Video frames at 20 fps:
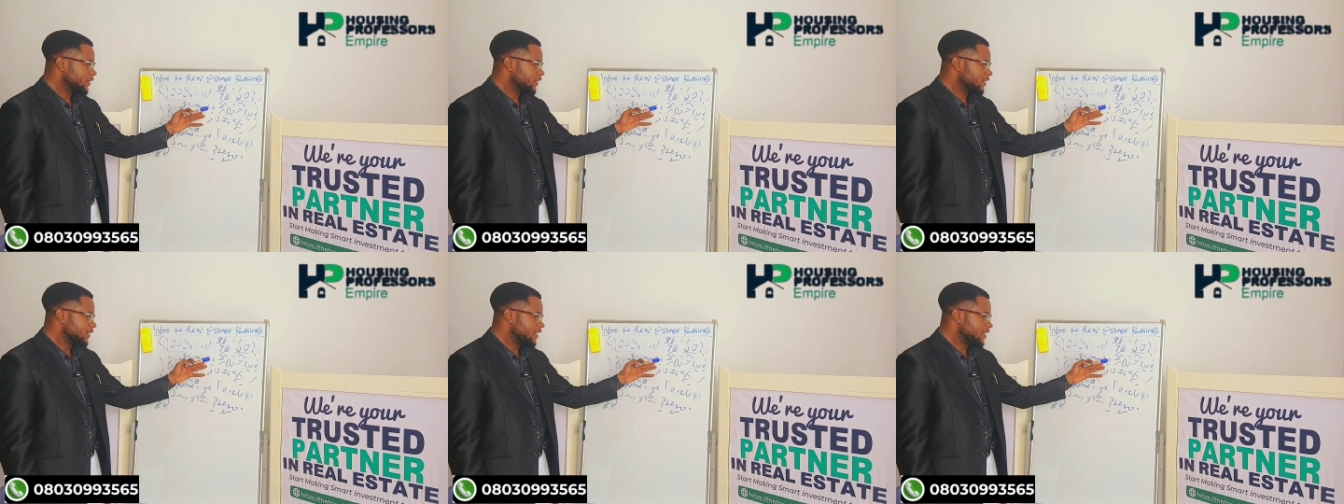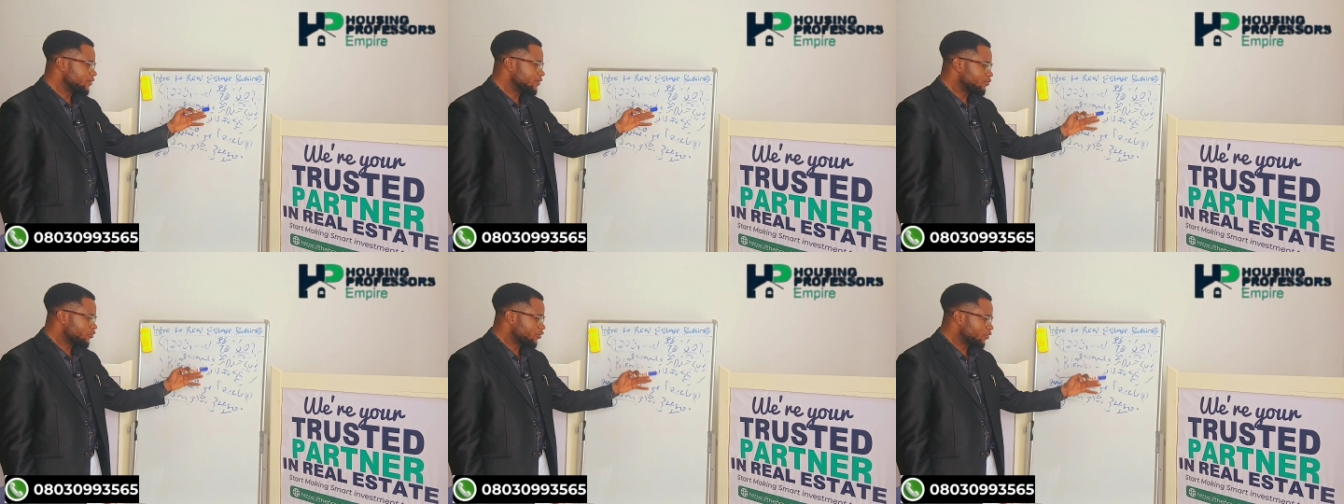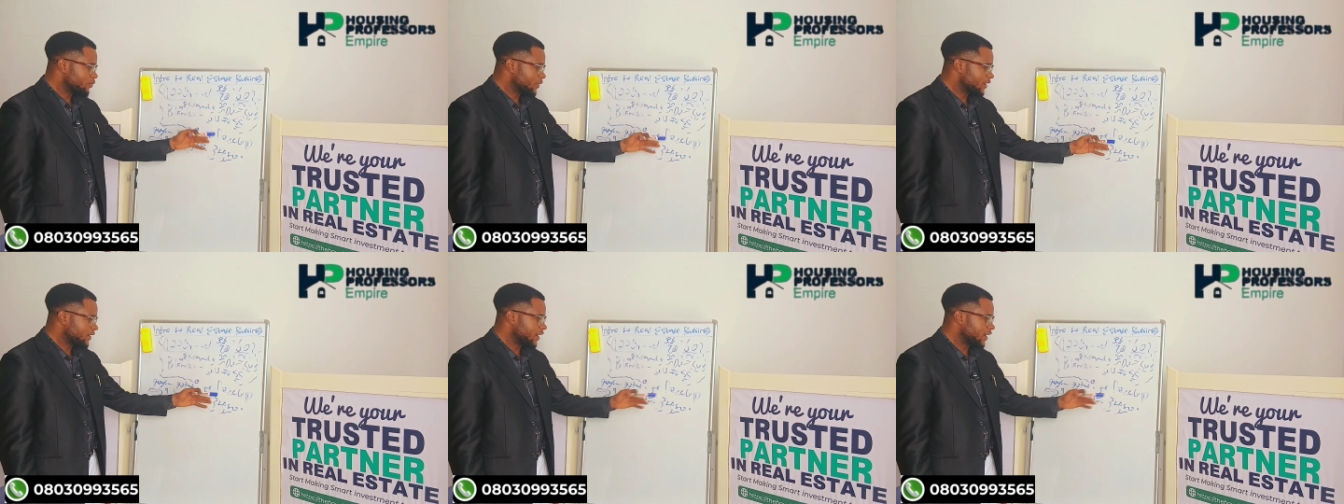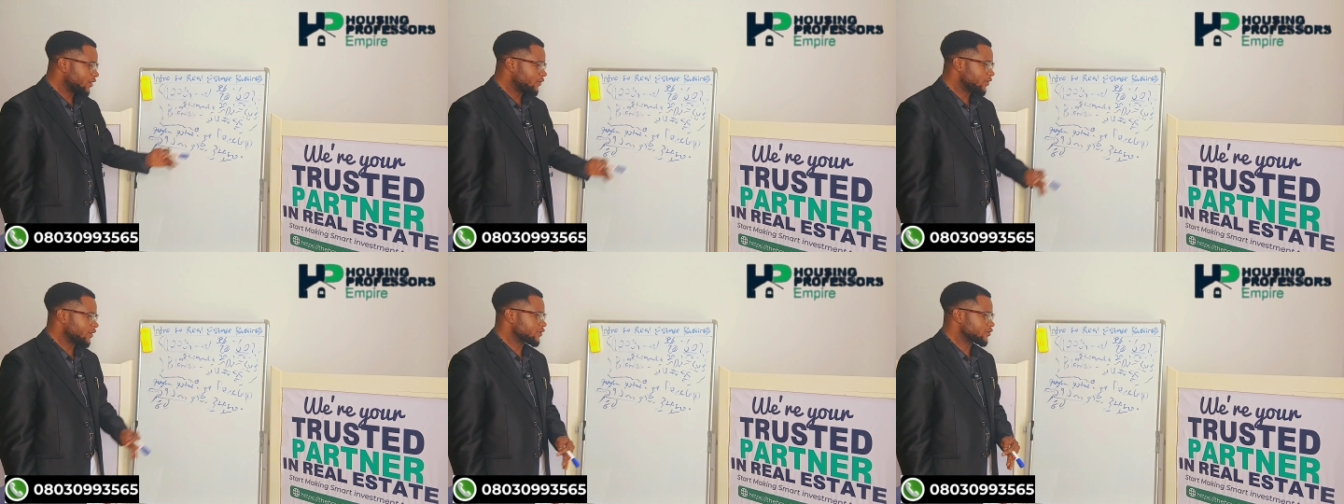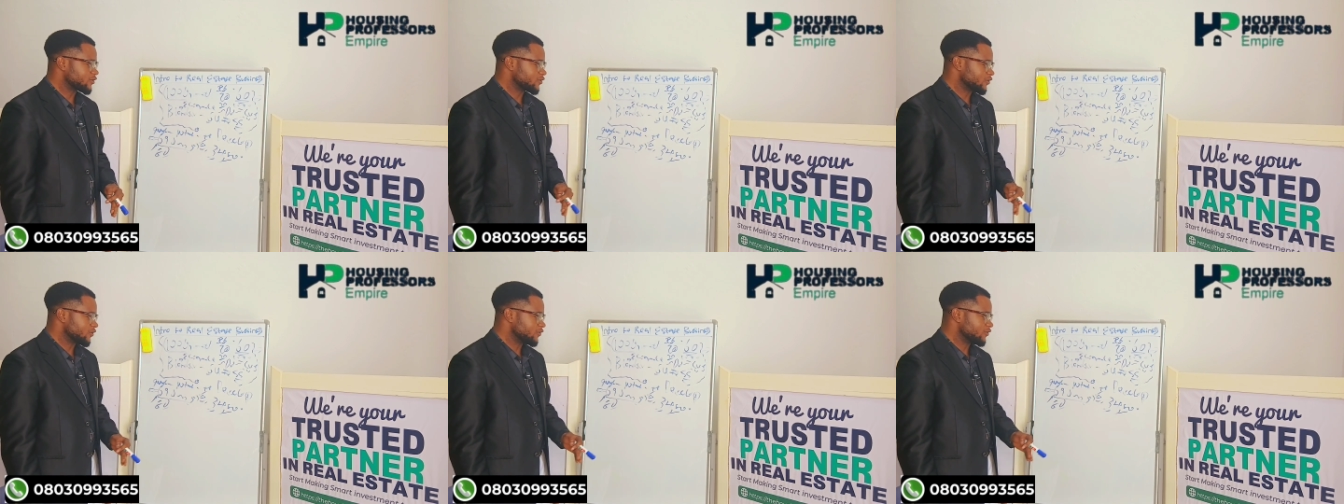in a proper
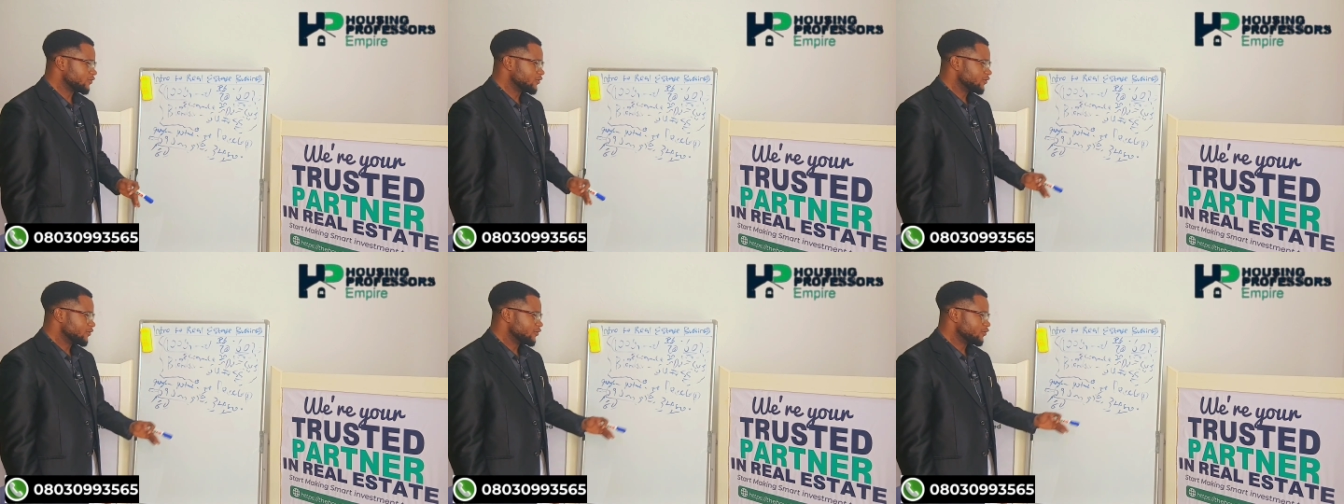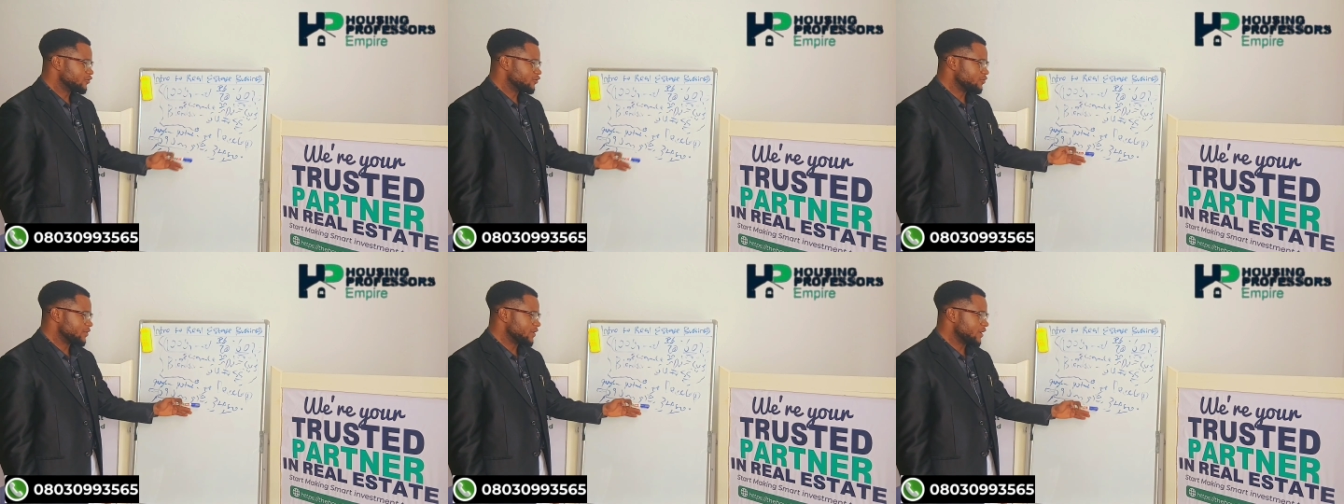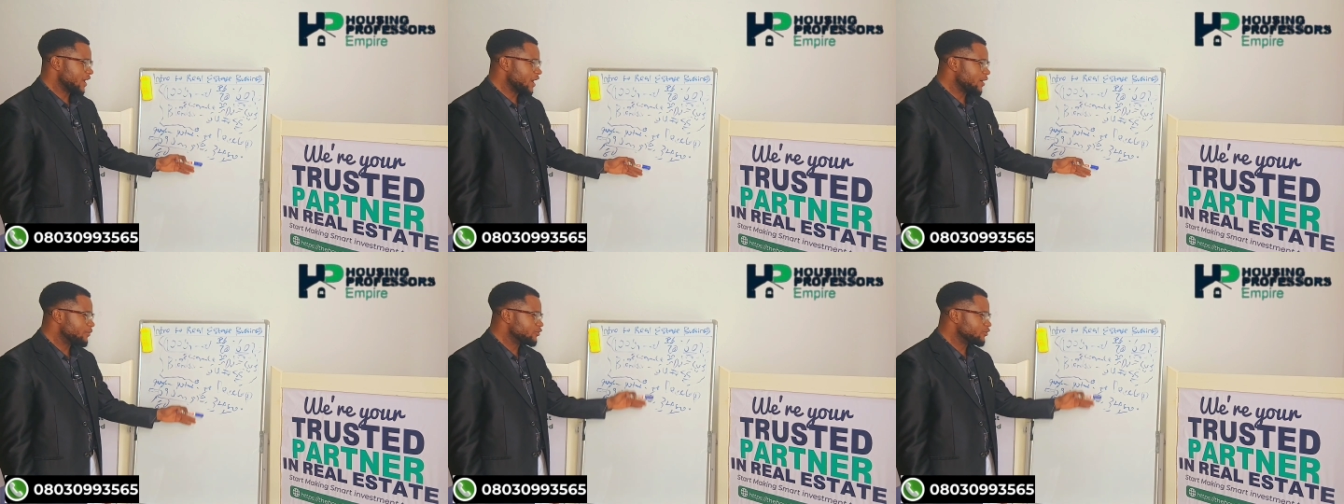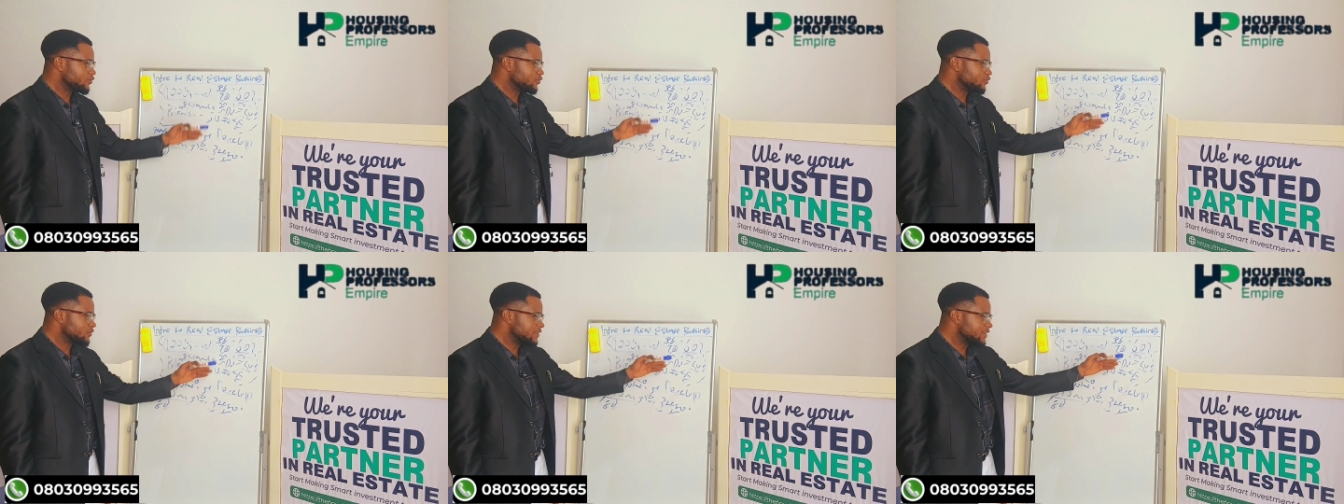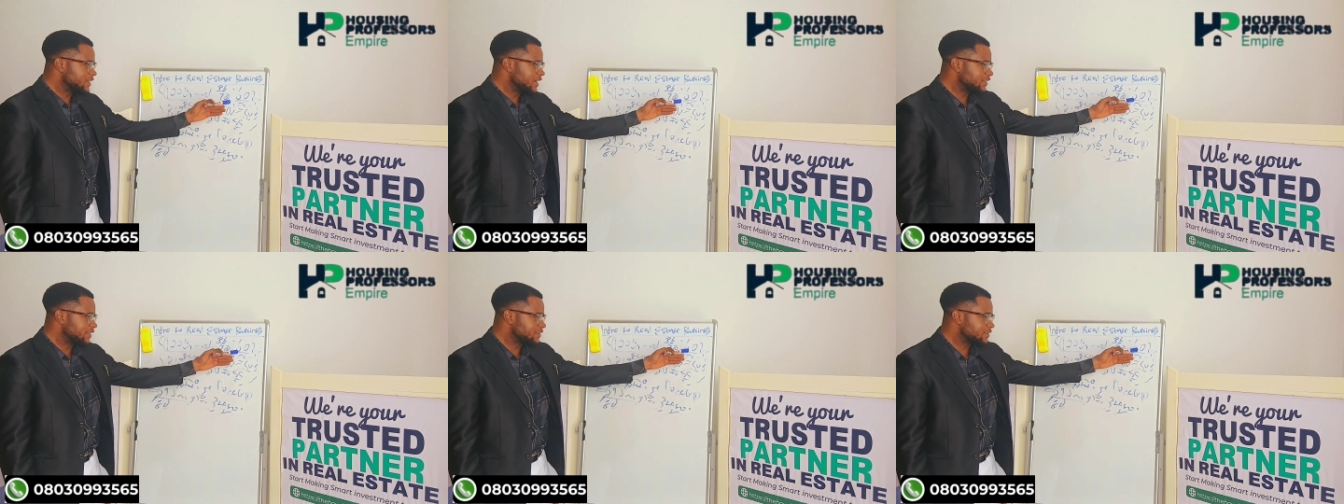direction to be able to
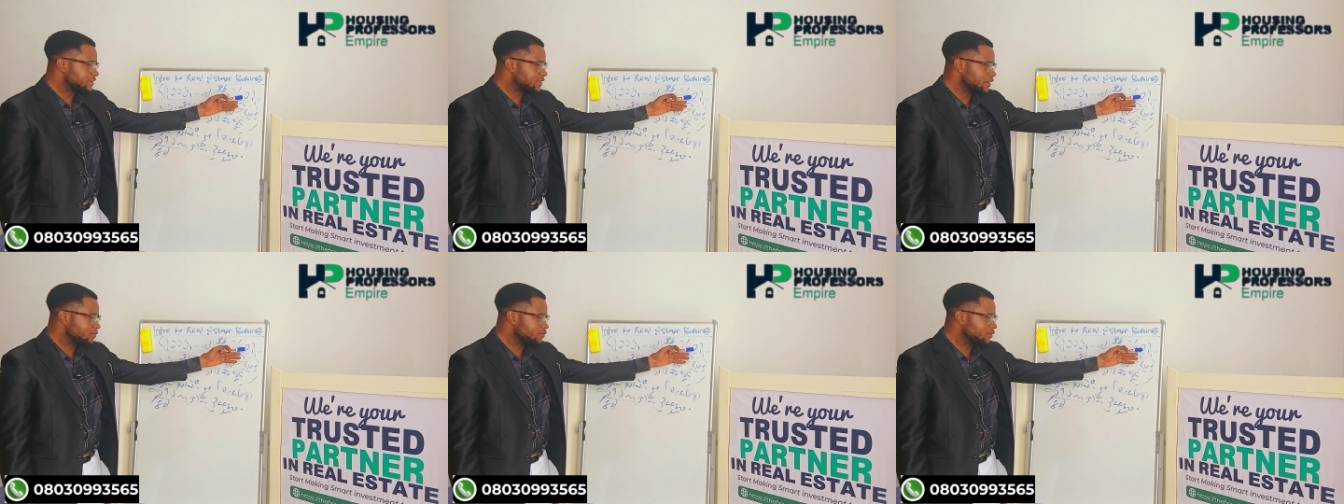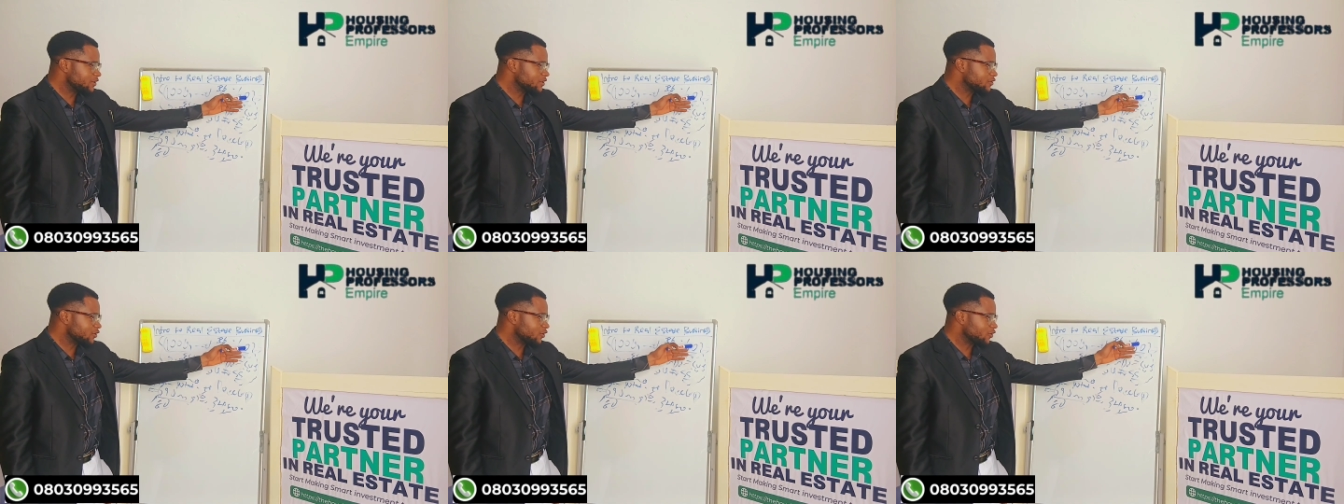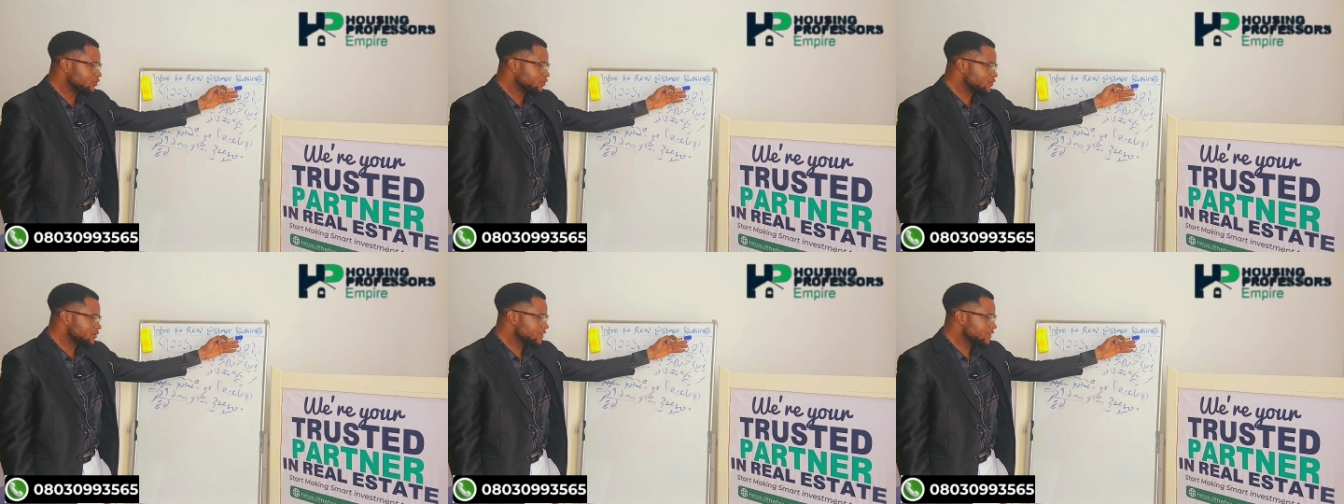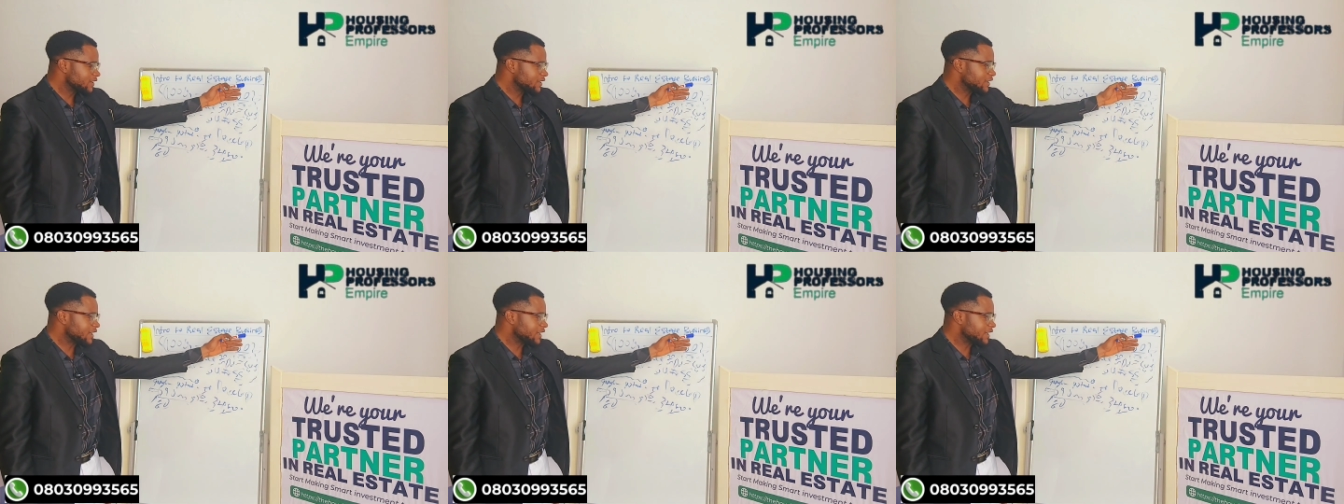get same results